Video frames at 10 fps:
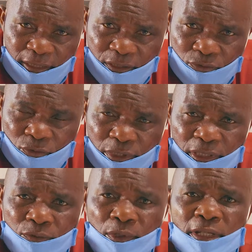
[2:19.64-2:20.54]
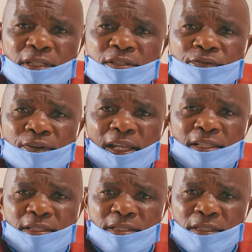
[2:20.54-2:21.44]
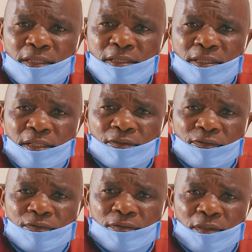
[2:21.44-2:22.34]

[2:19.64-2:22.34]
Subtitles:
situation where it finds itself